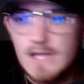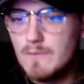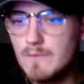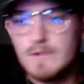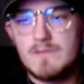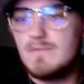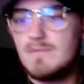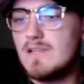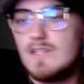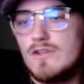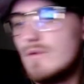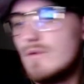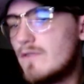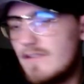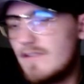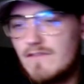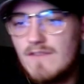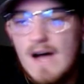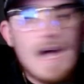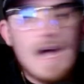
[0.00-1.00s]
it would be doing
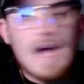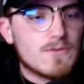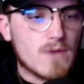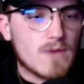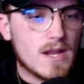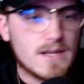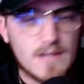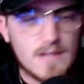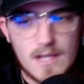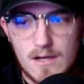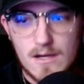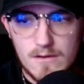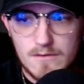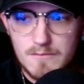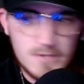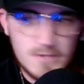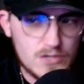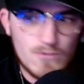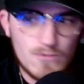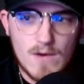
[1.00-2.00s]
fine right now.
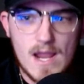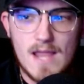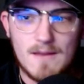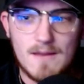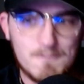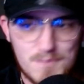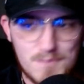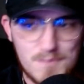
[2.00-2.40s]
It'd be great.